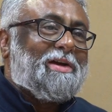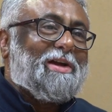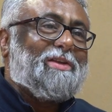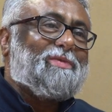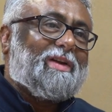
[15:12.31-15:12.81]

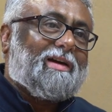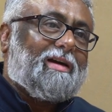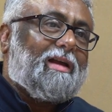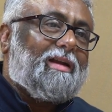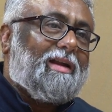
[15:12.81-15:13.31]
it's for
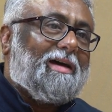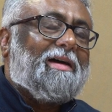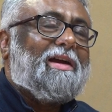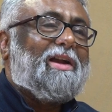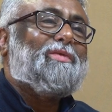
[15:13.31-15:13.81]
Kannada,
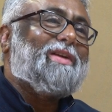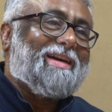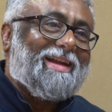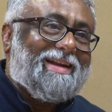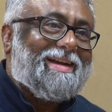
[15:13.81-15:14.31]
it is for
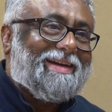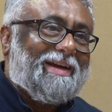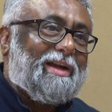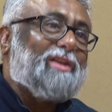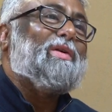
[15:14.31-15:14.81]

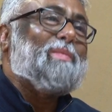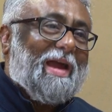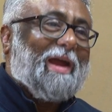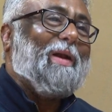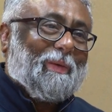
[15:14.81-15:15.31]
Karnataka, it is for
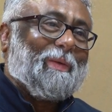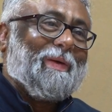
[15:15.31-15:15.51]
Bangalore.